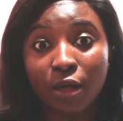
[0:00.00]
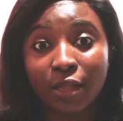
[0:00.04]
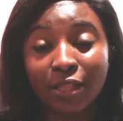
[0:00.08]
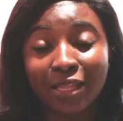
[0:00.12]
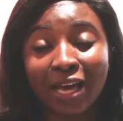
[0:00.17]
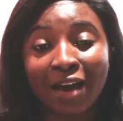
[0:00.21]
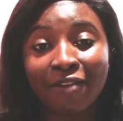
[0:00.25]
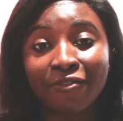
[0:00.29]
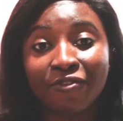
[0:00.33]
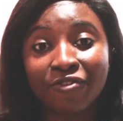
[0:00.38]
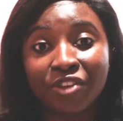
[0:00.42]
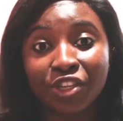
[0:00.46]

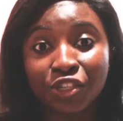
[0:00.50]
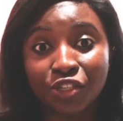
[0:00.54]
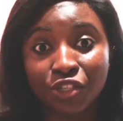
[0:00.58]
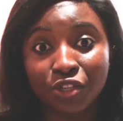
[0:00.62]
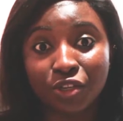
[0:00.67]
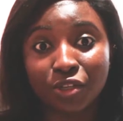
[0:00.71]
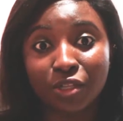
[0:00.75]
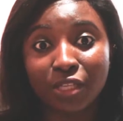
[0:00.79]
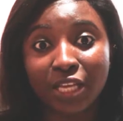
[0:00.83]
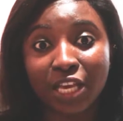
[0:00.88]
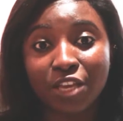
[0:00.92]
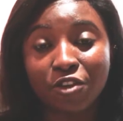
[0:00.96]
that
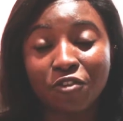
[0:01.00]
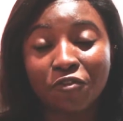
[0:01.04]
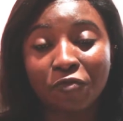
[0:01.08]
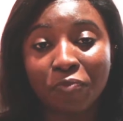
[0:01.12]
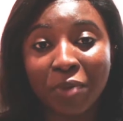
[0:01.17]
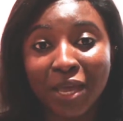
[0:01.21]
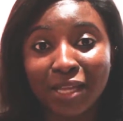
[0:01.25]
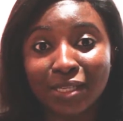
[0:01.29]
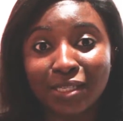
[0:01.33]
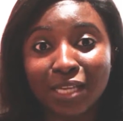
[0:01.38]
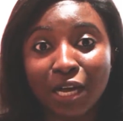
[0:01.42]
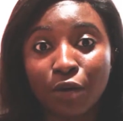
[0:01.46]
vision that you've
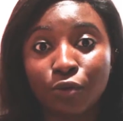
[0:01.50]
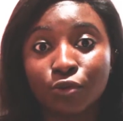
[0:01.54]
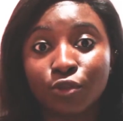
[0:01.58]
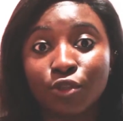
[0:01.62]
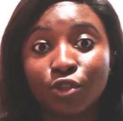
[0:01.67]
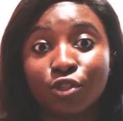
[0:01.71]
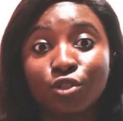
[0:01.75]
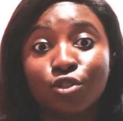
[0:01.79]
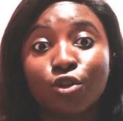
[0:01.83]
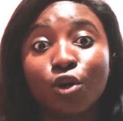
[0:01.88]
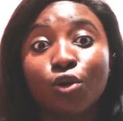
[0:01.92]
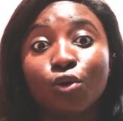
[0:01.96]
penned down
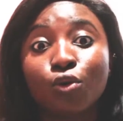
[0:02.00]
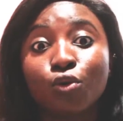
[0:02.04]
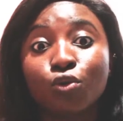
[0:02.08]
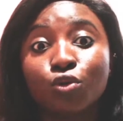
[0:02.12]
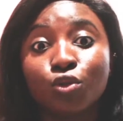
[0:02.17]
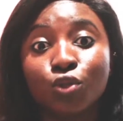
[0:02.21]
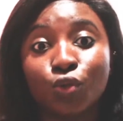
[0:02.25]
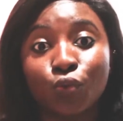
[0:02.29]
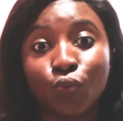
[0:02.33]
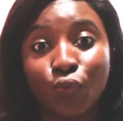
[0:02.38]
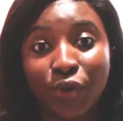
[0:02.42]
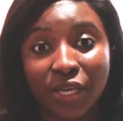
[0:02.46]
does not go
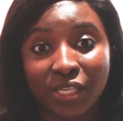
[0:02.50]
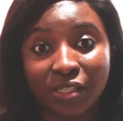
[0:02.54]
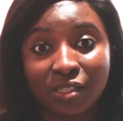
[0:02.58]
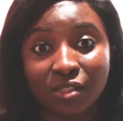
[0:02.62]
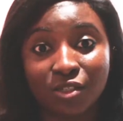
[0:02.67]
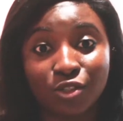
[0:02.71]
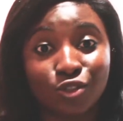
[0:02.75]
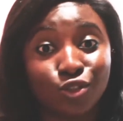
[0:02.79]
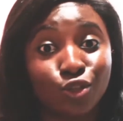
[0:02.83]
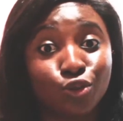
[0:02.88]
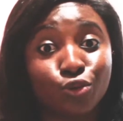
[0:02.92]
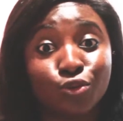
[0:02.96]
to waste,
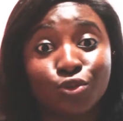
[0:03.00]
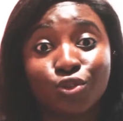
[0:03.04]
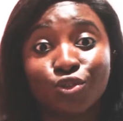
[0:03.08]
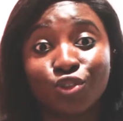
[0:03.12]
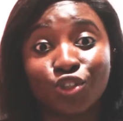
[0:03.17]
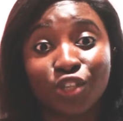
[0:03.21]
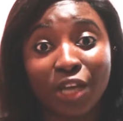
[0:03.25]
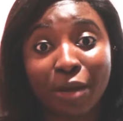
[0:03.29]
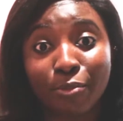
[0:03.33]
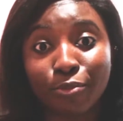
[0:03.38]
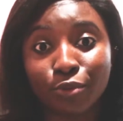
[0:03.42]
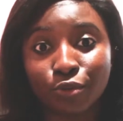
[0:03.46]
does not go to
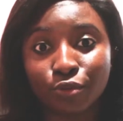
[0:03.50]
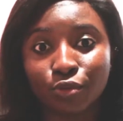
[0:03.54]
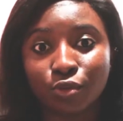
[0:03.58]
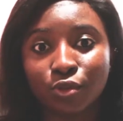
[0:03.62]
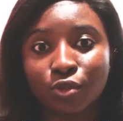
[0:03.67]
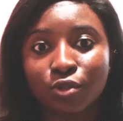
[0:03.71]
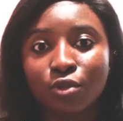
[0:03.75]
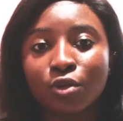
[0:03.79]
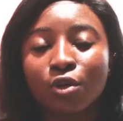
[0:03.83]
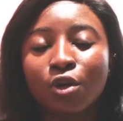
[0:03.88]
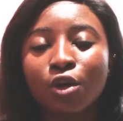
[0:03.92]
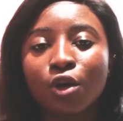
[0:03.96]

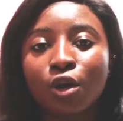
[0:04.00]
shambles.